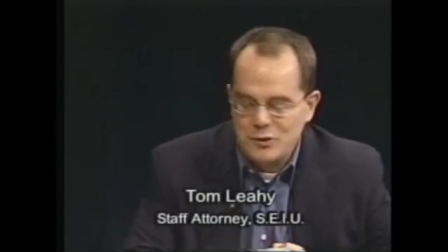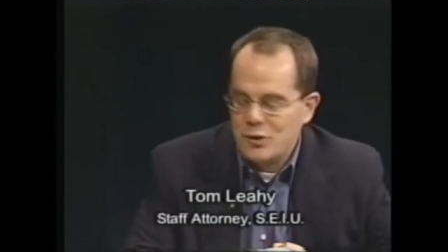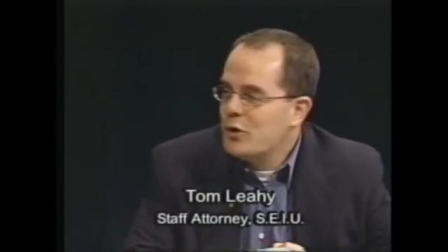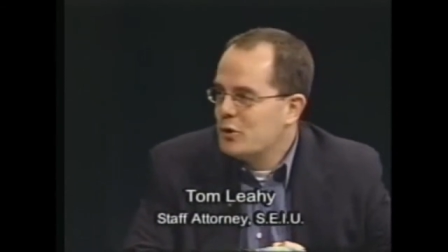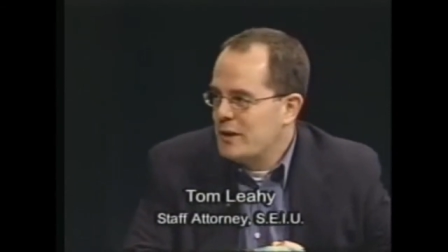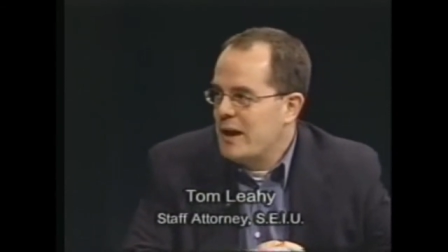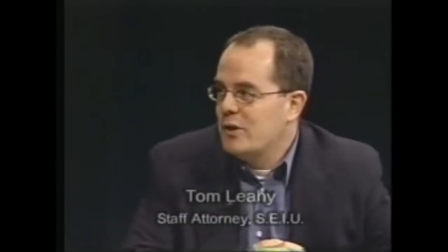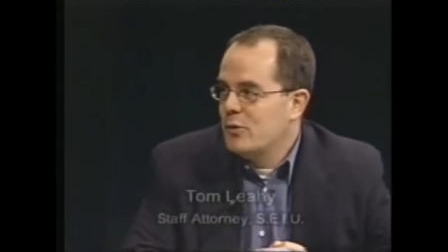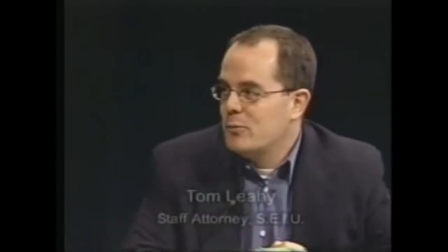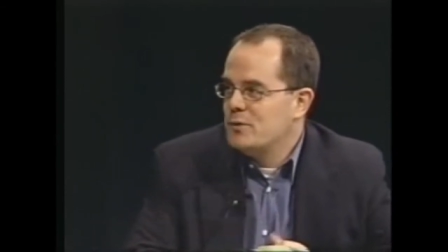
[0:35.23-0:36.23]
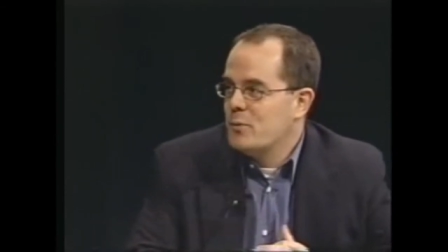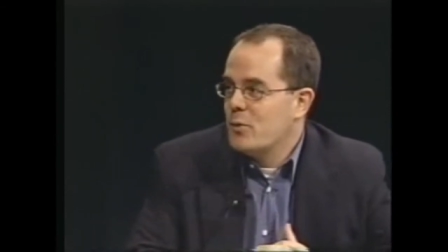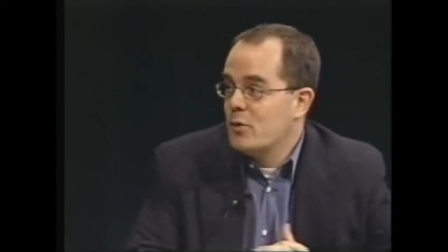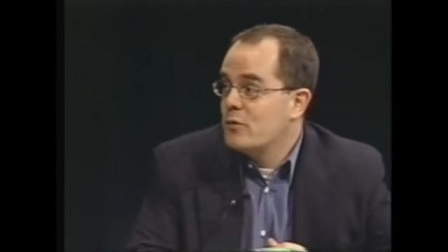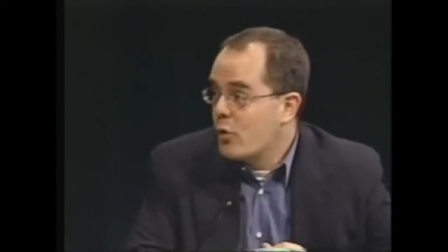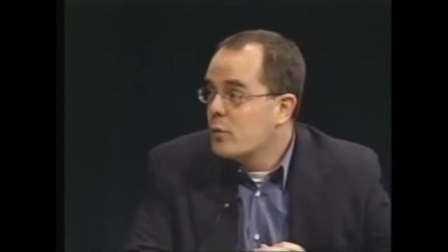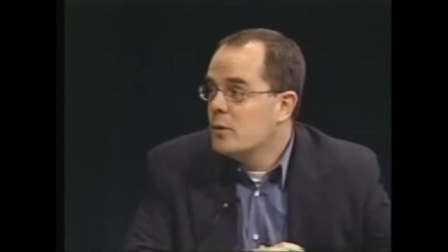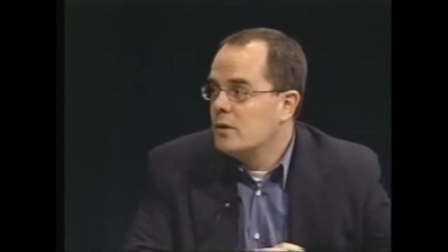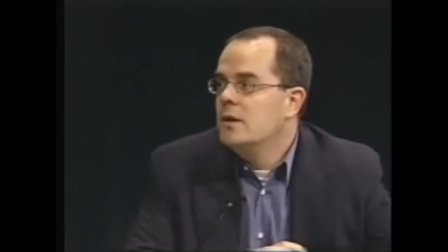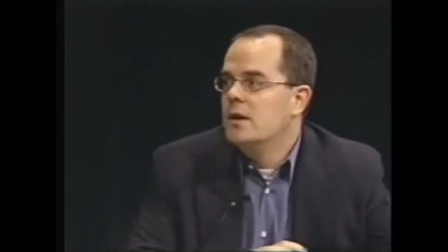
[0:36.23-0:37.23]
lawyer-like, or much more
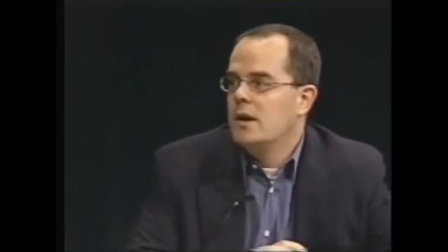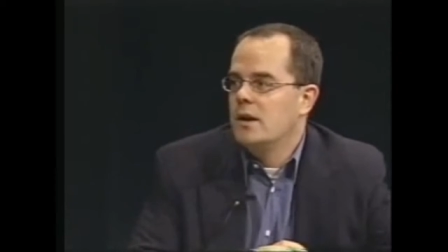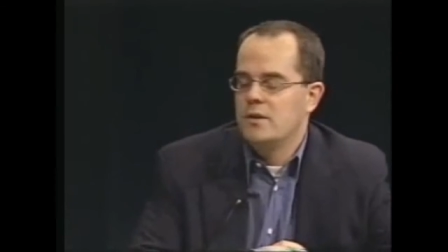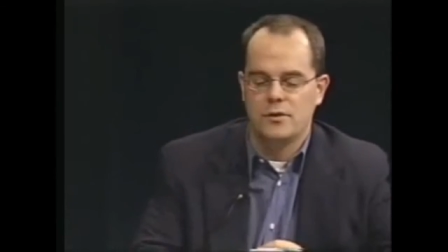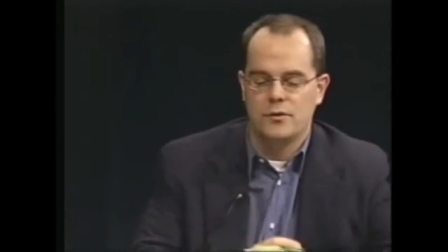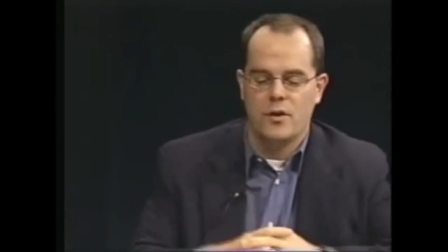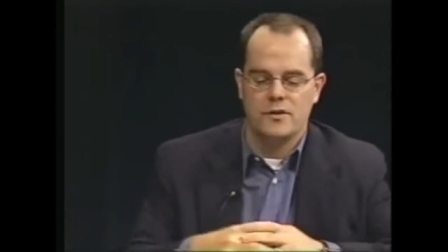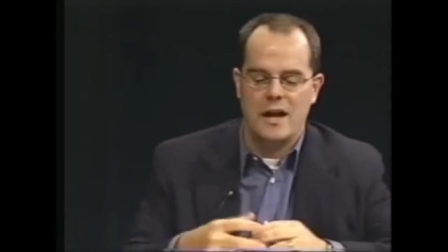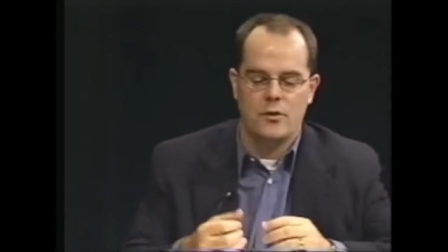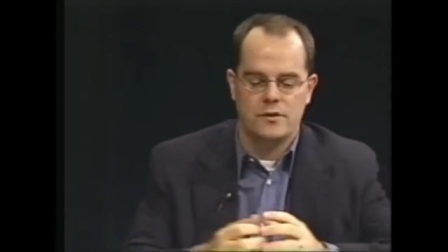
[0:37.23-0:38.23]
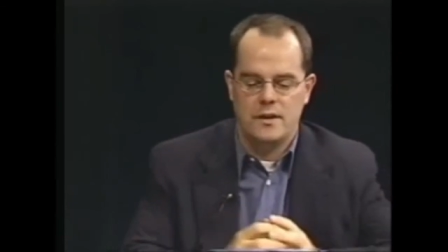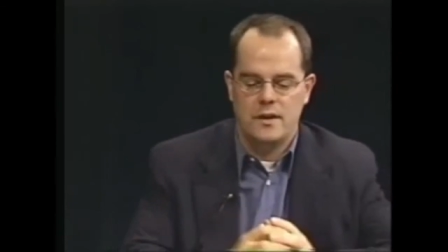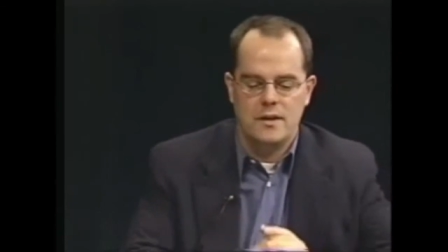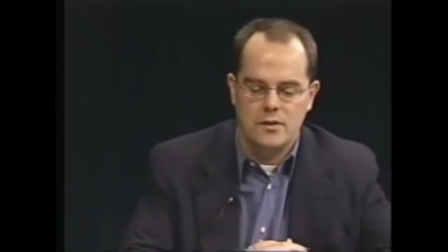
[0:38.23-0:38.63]
formal, and as far as how